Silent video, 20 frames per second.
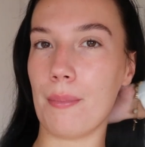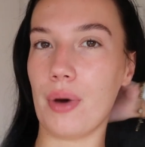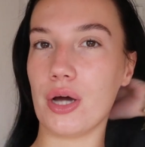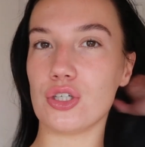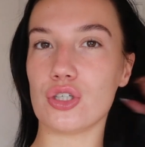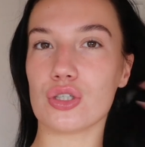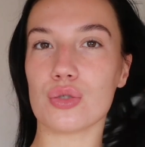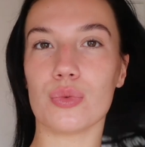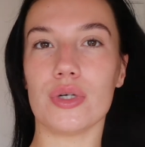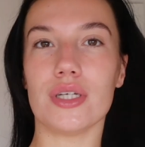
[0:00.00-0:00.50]
but I
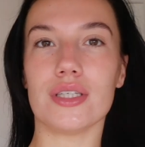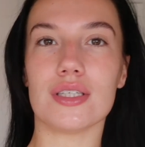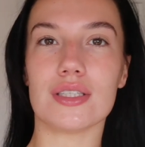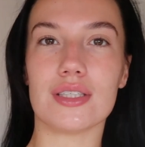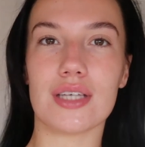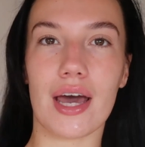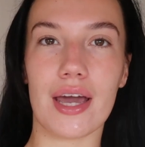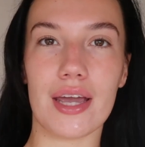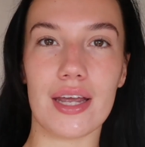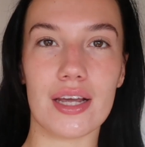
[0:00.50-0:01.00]
just wanted to
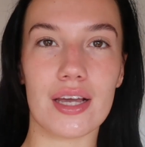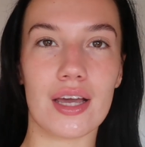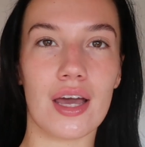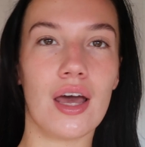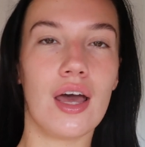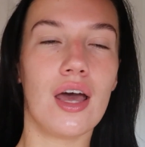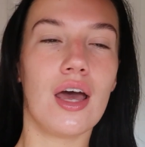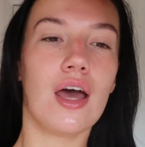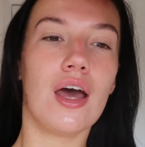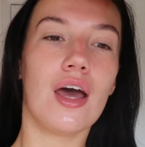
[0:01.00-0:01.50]
take...
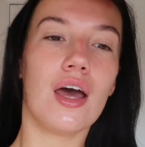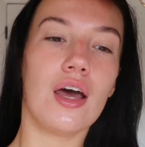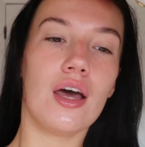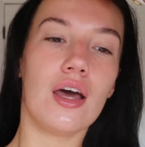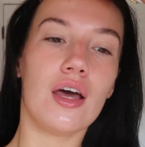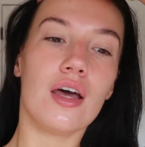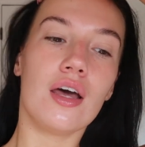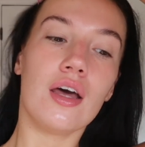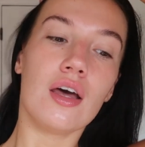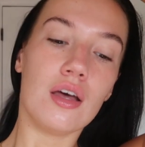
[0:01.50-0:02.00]

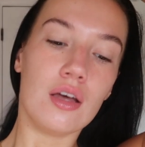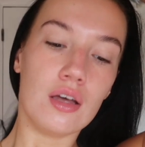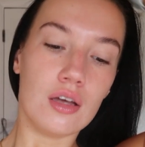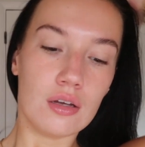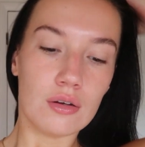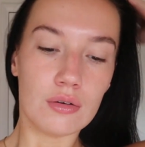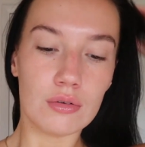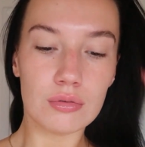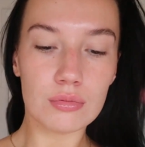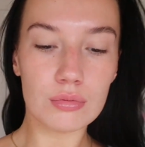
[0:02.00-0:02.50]

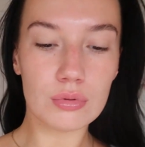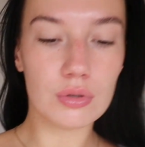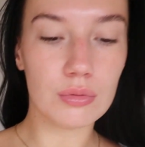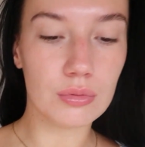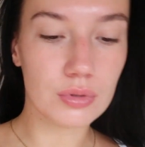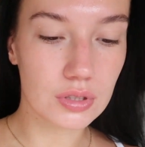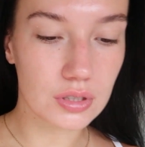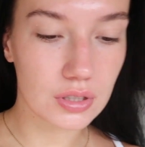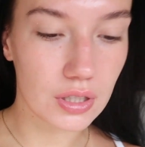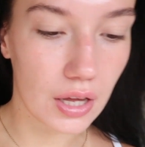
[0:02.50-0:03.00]
What was